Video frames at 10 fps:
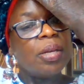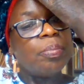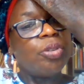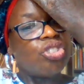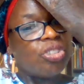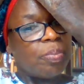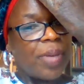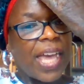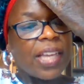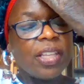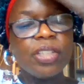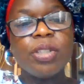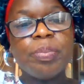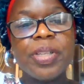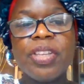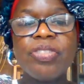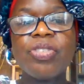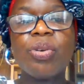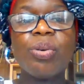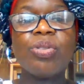push it back a little bit
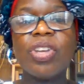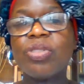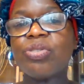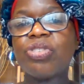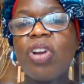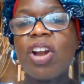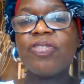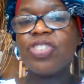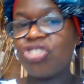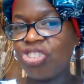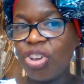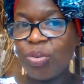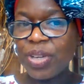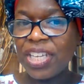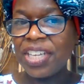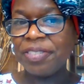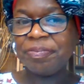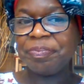so the other scarf is showing.